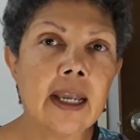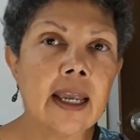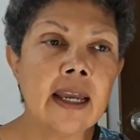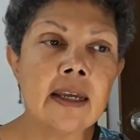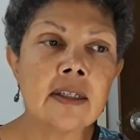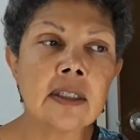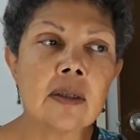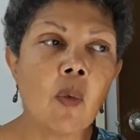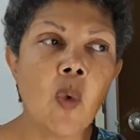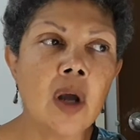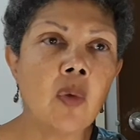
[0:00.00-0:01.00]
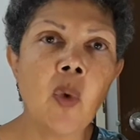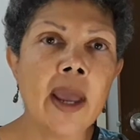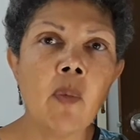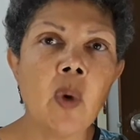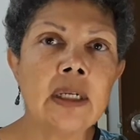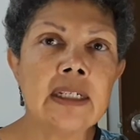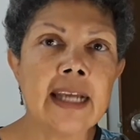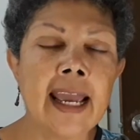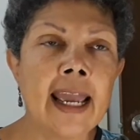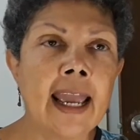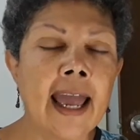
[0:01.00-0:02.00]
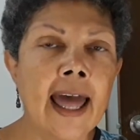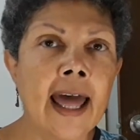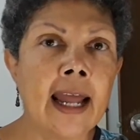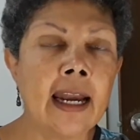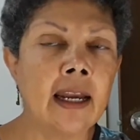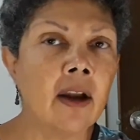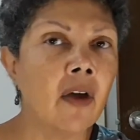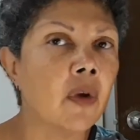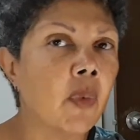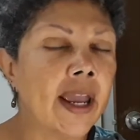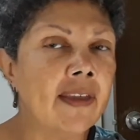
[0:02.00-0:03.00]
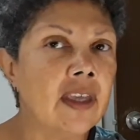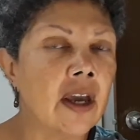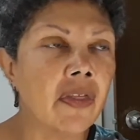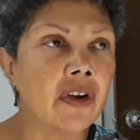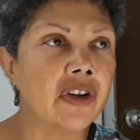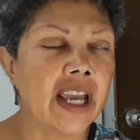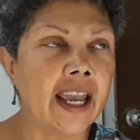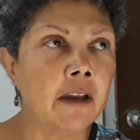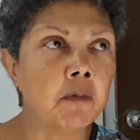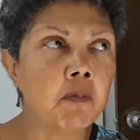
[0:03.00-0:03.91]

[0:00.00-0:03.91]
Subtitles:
is one way one day and another way the other day.